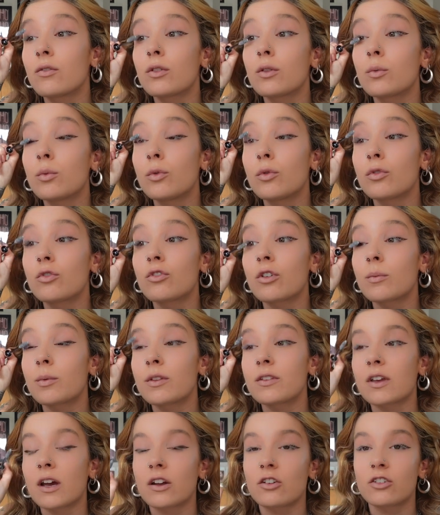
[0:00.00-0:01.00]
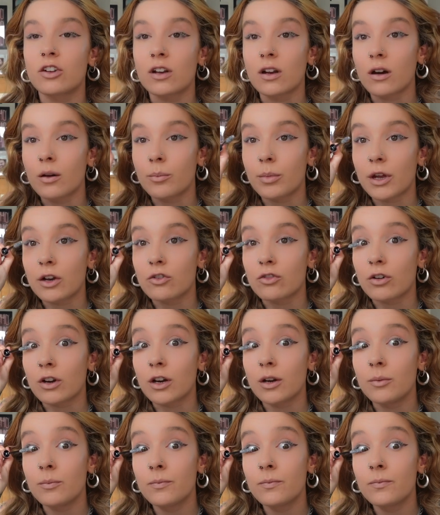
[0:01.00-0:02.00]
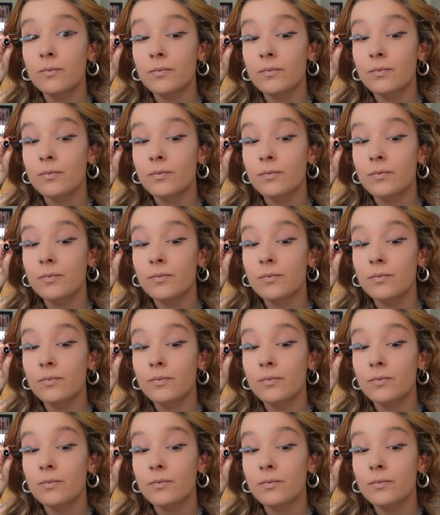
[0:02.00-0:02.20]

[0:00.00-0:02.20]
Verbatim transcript: the wardrobe that's actually in our bedroom,